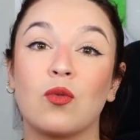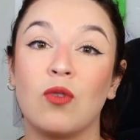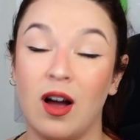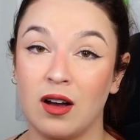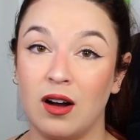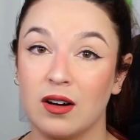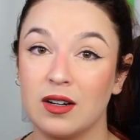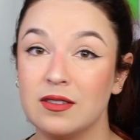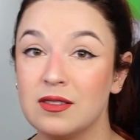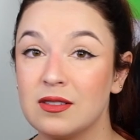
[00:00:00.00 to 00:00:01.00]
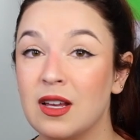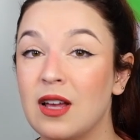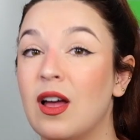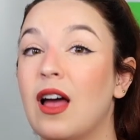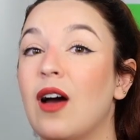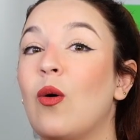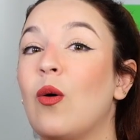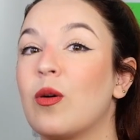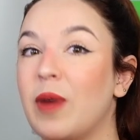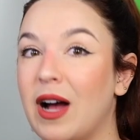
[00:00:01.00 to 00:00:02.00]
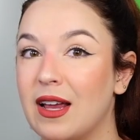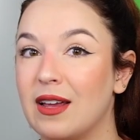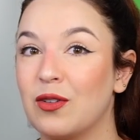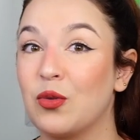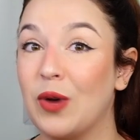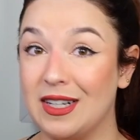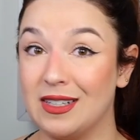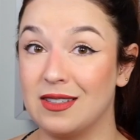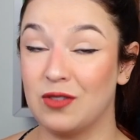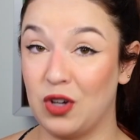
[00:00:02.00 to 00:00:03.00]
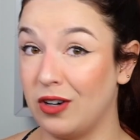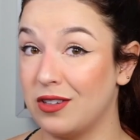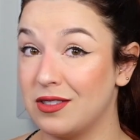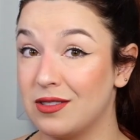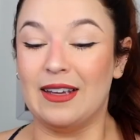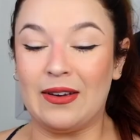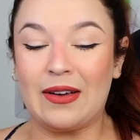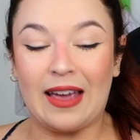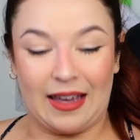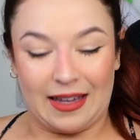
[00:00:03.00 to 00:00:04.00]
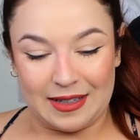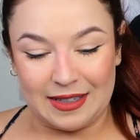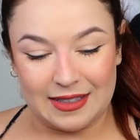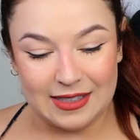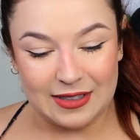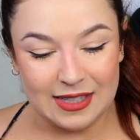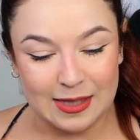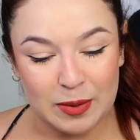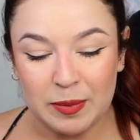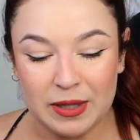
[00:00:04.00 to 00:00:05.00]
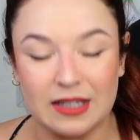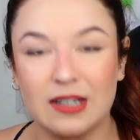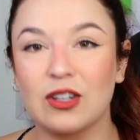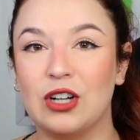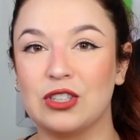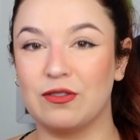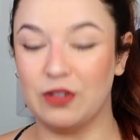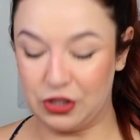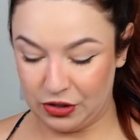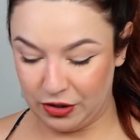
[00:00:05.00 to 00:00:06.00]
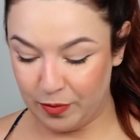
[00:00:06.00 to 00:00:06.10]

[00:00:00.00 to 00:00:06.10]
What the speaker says: raw cards or buying graded cards. Okay, so this might be a little controversial,